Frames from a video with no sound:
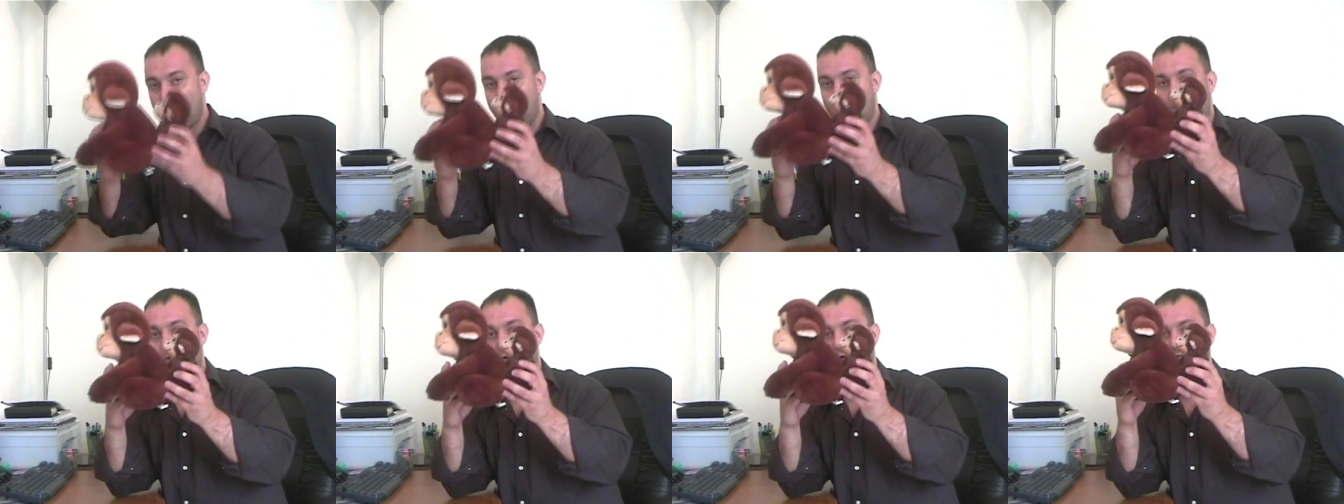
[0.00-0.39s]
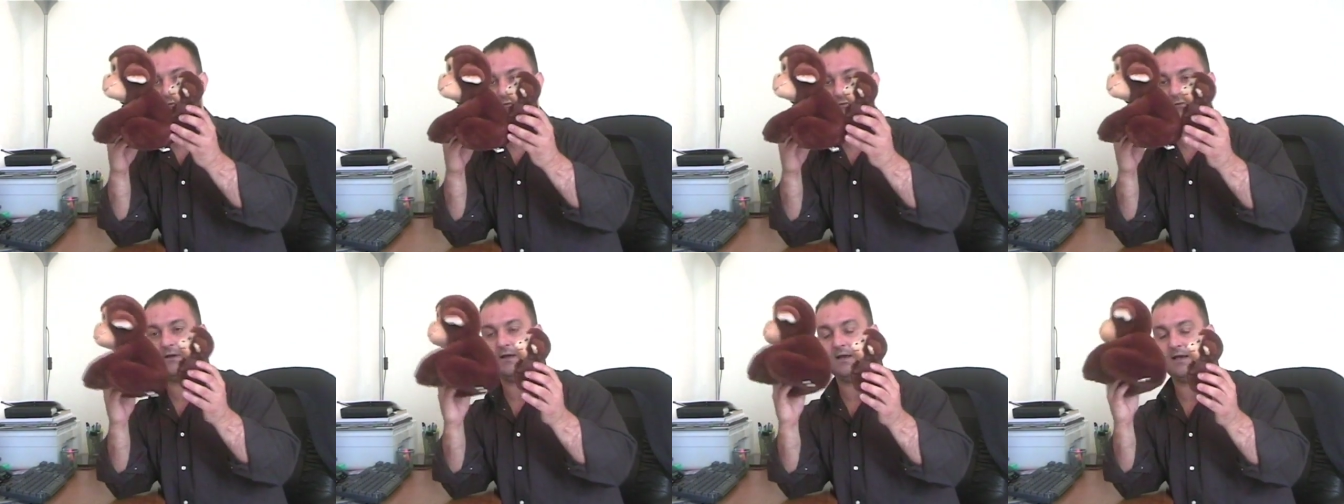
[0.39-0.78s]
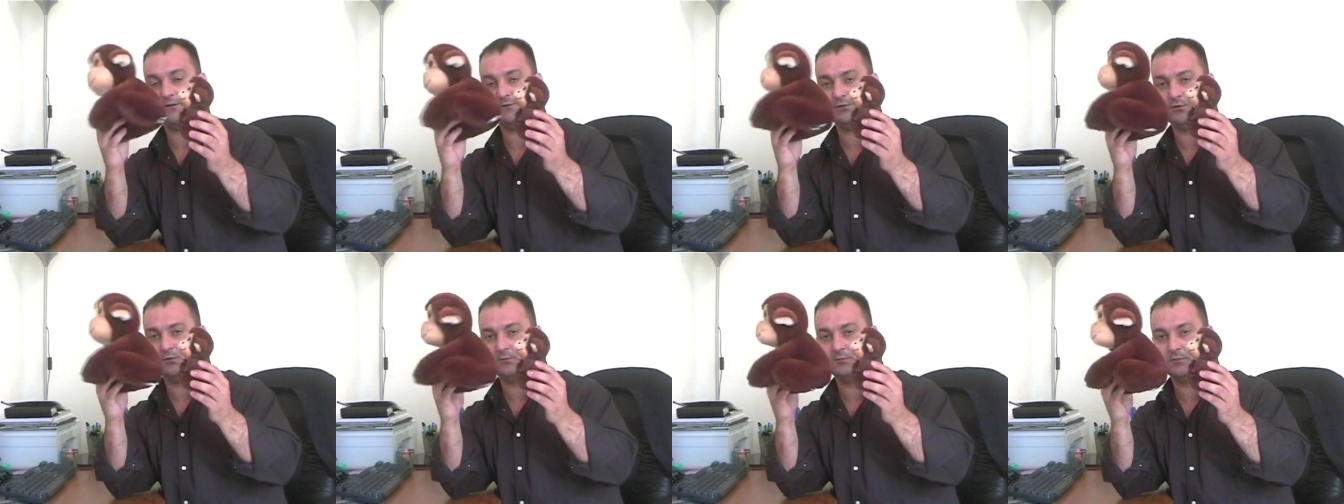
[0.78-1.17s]
the kind of
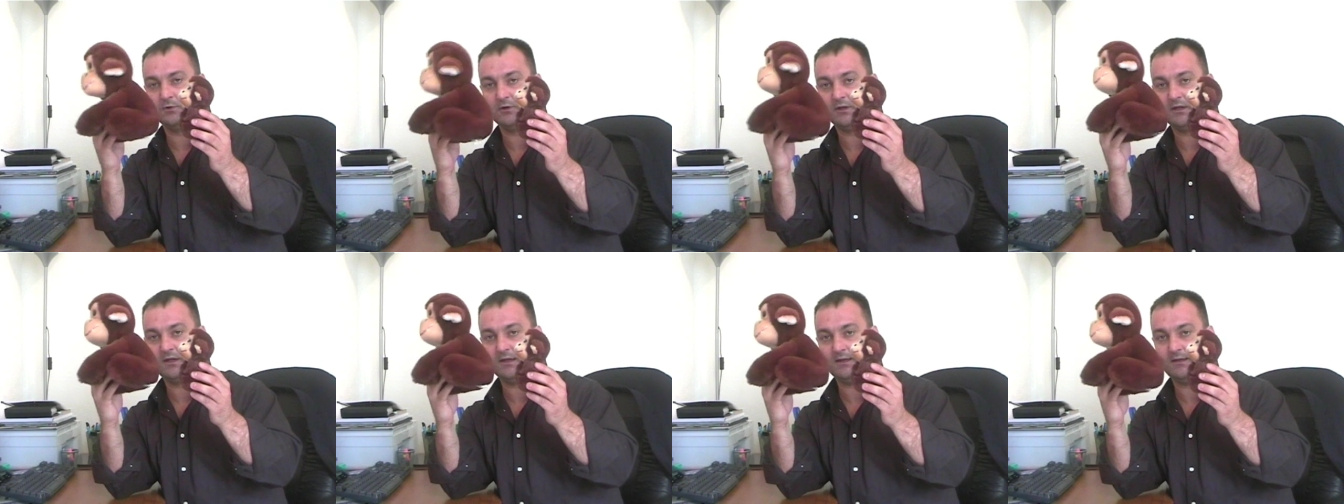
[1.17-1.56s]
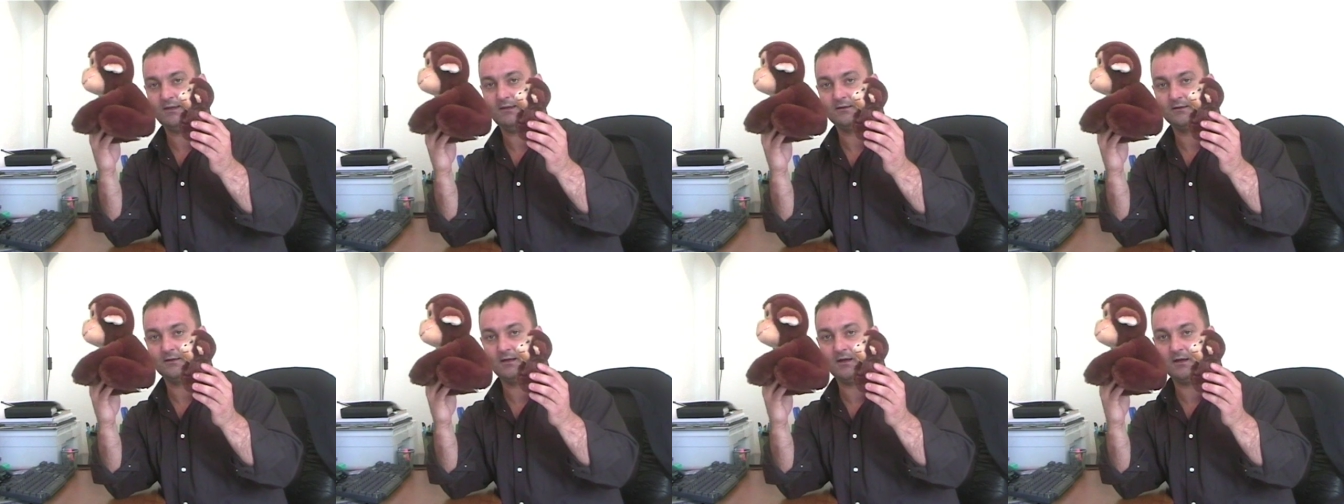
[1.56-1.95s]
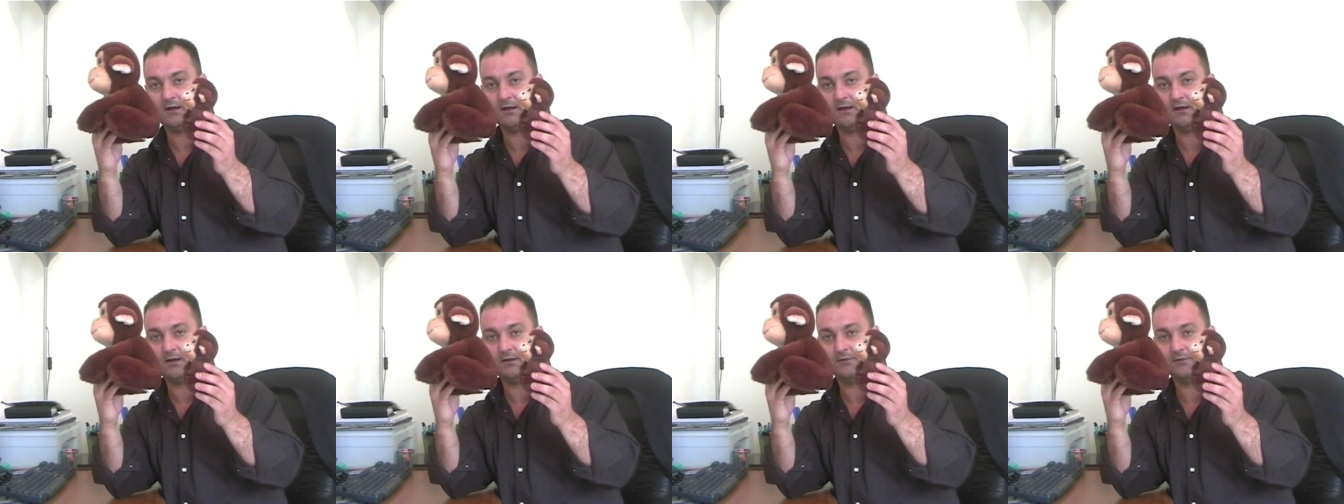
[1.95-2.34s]
adult monkey,
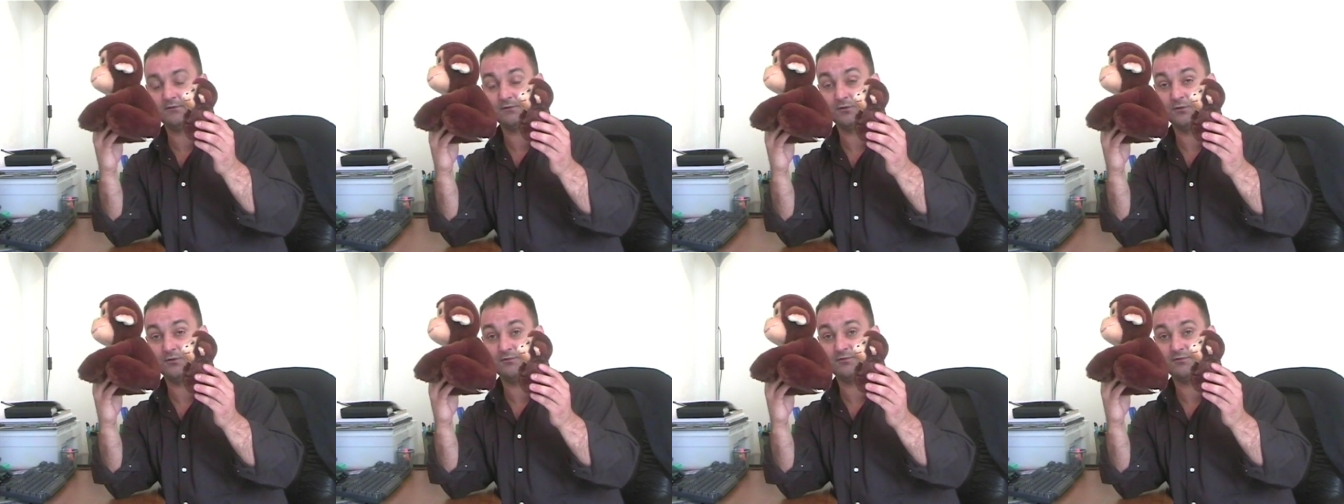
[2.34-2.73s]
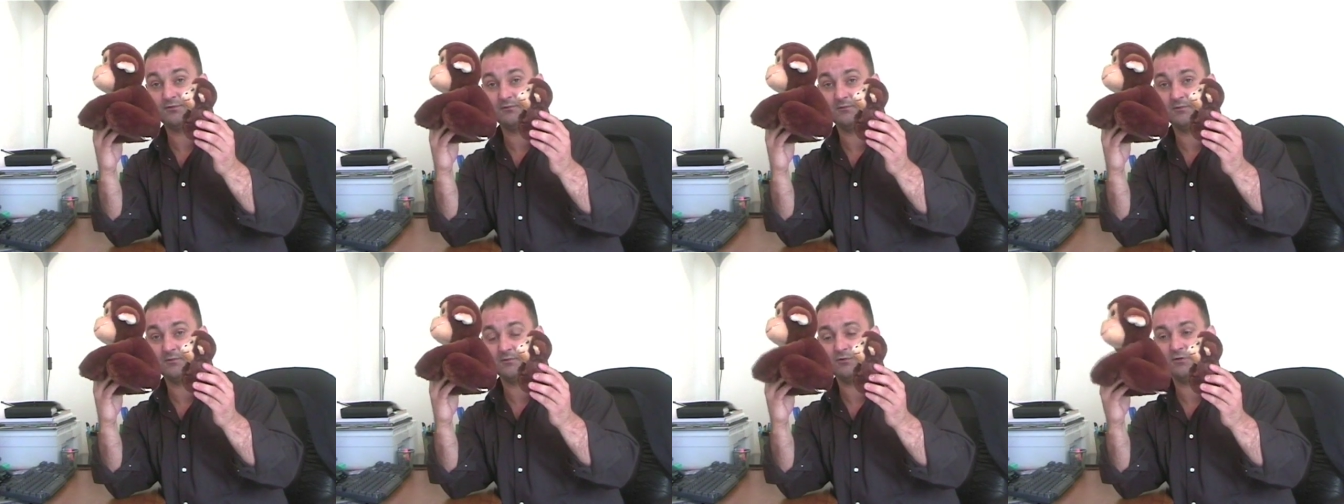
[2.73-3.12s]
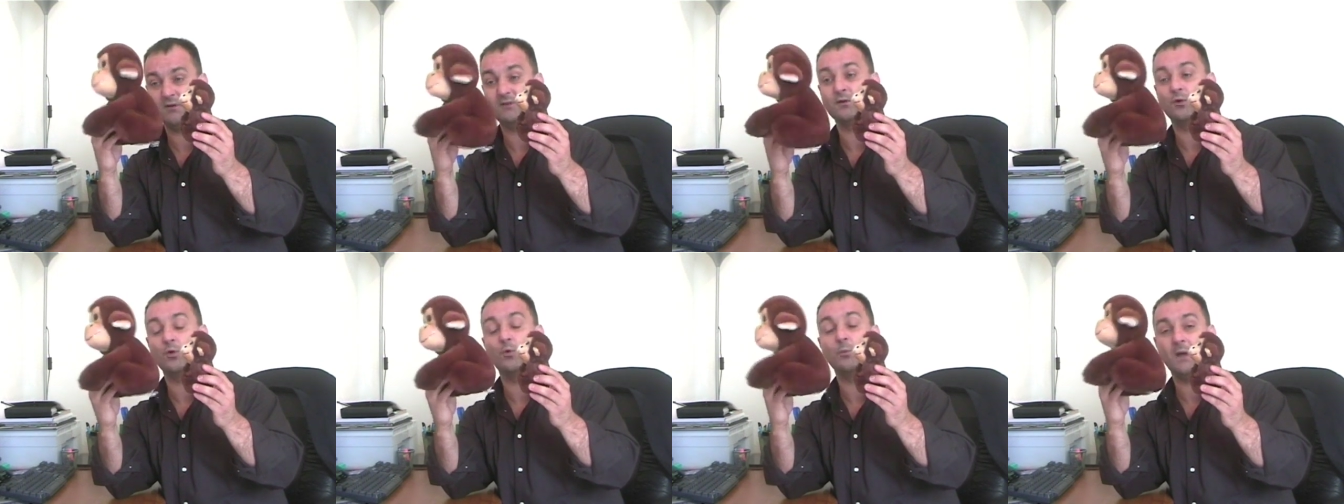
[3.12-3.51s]
uh, the sort of
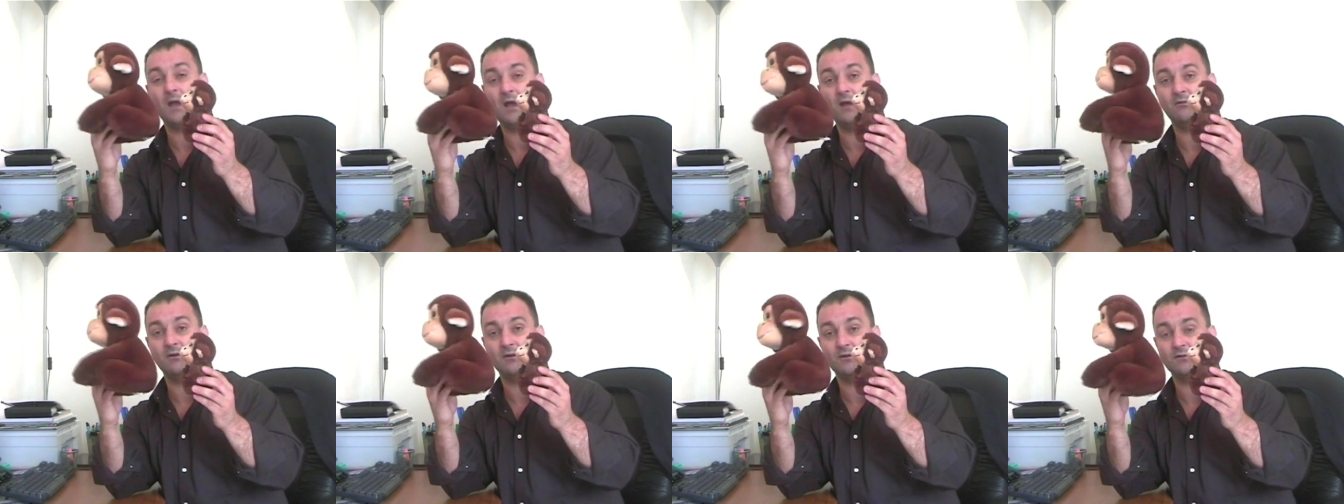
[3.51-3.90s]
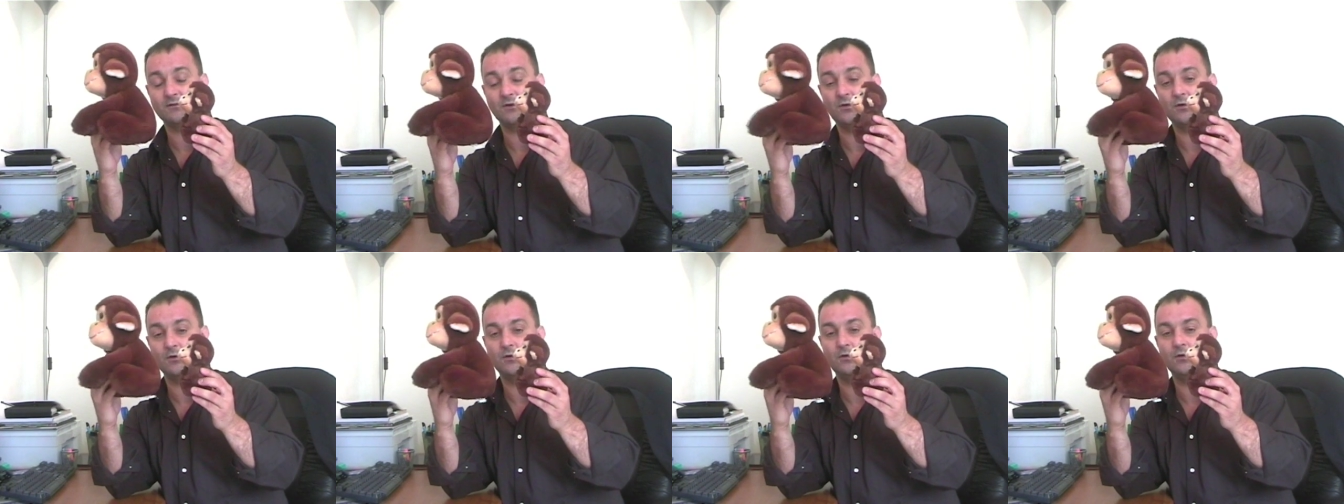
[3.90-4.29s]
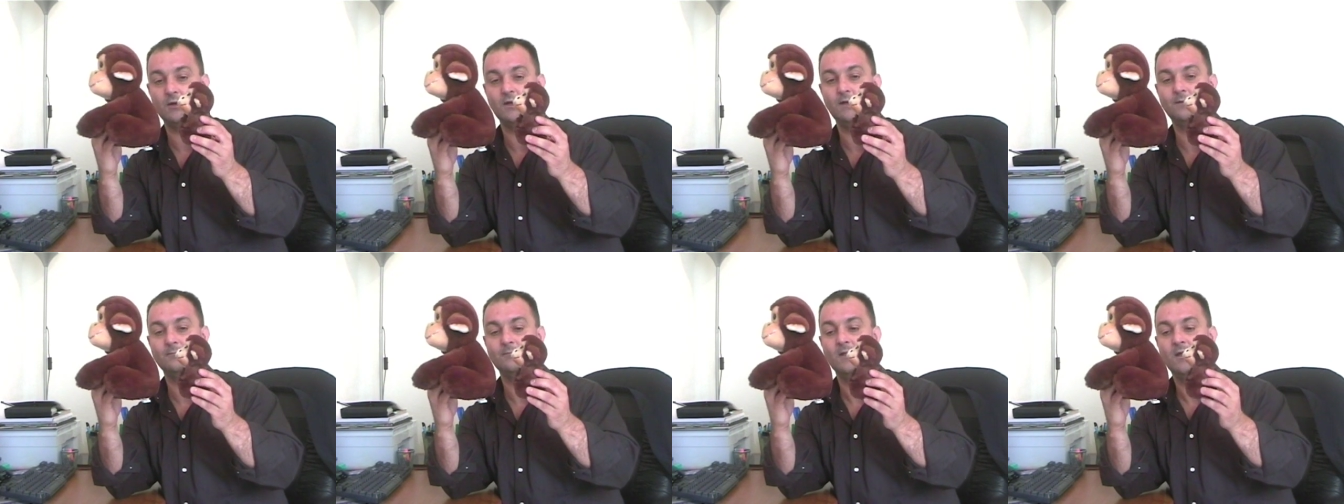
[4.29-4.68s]
critical parent as I call
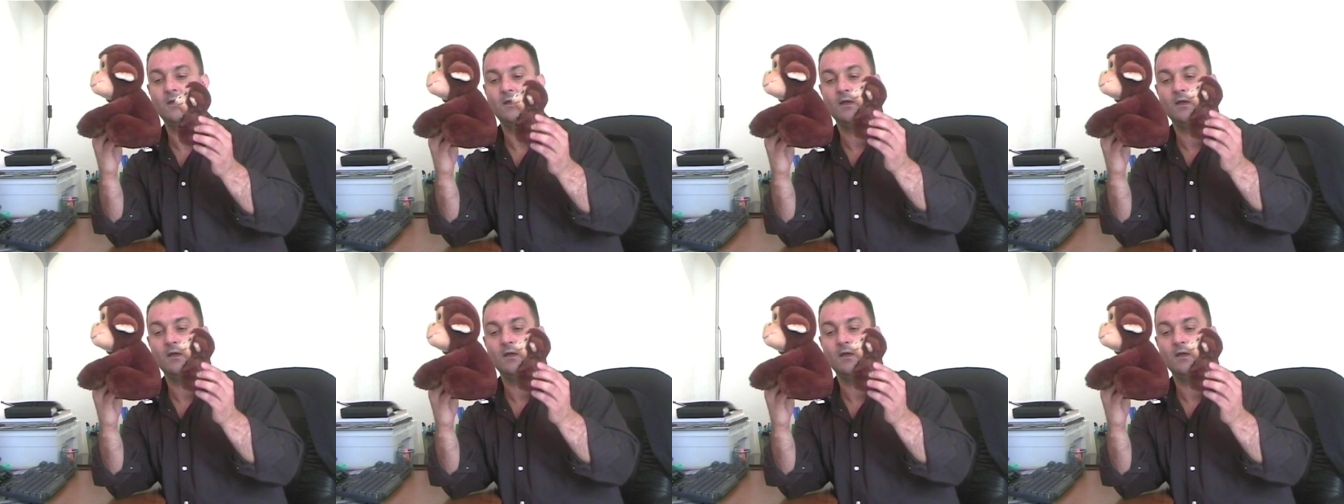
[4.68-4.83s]
it,